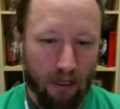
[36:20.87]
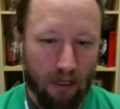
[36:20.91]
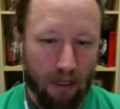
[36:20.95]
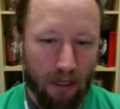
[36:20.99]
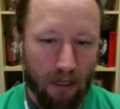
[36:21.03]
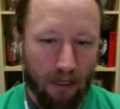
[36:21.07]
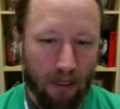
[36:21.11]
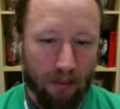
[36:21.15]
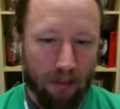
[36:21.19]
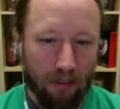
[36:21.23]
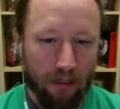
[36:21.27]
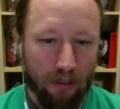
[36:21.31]

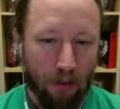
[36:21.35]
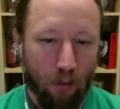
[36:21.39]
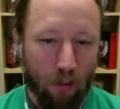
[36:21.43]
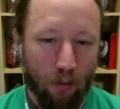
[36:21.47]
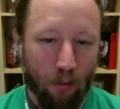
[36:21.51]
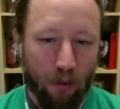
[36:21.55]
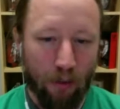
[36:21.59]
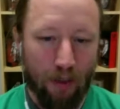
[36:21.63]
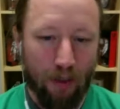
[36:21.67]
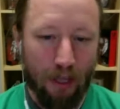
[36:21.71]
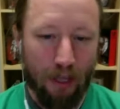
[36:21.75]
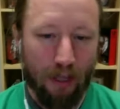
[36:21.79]
So you would mm-hmm.
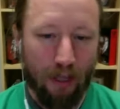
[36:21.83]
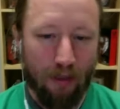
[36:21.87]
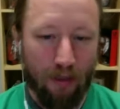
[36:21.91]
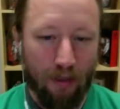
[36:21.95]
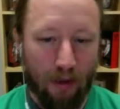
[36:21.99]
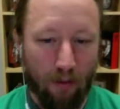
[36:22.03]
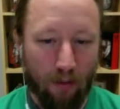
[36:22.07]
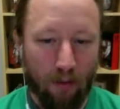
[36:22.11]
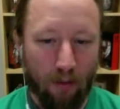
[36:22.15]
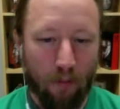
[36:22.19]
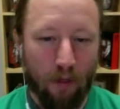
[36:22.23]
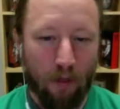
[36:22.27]
think mm-hmm. that
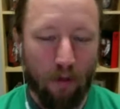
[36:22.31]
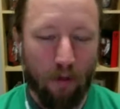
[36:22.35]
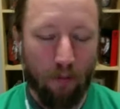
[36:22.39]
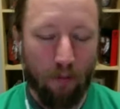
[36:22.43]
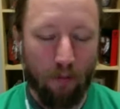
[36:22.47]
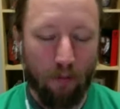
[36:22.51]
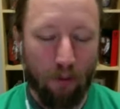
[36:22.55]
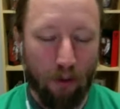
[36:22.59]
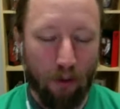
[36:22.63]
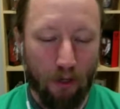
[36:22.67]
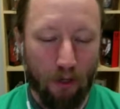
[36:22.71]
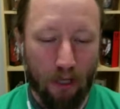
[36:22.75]
would be a
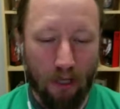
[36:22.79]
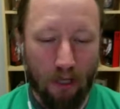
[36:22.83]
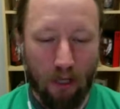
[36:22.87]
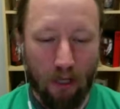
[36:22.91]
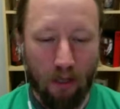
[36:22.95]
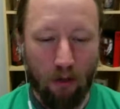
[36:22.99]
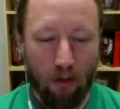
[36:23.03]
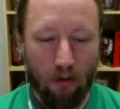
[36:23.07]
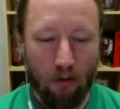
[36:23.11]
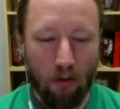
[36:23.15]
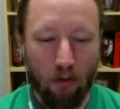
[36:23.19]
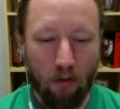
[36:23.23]
pretty
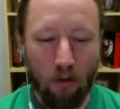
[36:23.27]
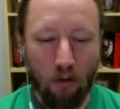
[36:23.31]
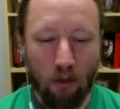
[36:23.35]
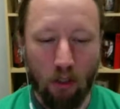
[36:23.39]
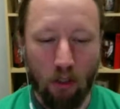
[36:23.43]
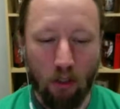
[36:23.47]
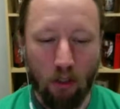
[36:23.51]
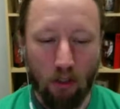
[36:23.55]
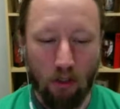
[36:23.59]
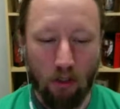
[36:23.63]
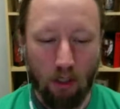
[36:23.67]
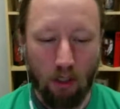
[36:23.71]
huge
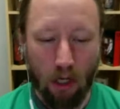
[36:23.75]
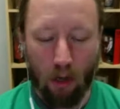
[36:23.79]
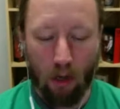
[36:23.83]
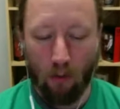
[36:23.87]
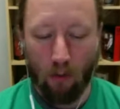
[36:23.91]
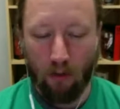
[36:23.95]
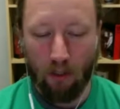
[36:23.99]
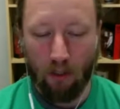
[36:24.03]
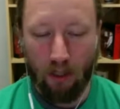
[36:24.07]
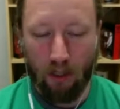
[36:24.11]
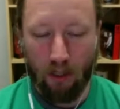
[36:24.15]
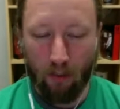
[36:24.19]
Star Wars
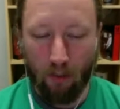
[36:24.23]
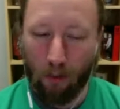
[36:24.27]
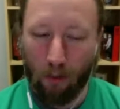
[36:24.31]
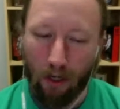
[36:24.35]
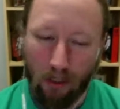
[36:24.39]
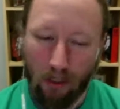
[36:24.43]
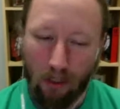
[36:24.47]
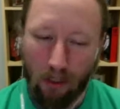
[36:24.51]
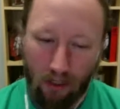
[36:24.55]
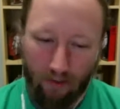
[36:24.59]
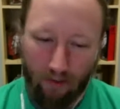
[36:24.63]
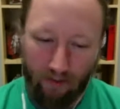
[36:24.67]

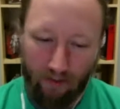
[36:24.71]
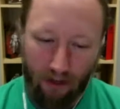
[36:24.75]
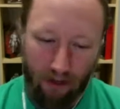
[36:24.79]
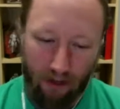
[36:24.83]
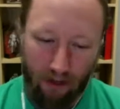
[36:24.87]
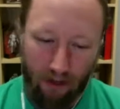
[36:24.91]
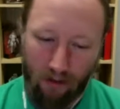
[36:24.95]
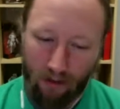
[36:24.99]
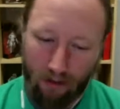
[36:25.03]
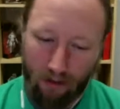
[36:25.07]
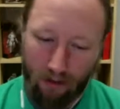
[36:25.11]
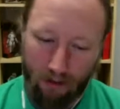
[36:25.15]
celebration event
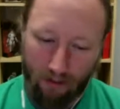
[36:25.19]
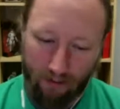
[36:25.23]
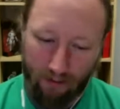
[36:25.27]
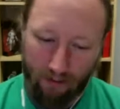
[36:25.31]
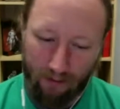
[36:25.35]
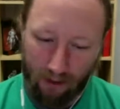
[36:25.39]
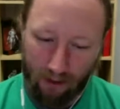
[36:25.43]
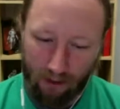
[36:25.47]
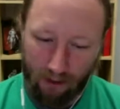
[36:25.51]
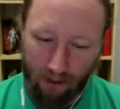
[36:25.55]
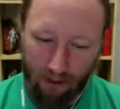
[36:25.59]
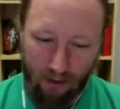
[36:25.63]
as far
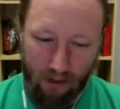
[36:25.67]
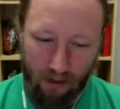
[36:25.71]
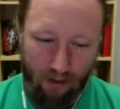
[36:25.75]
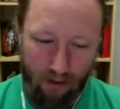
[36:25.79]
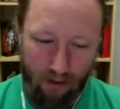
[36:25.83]
as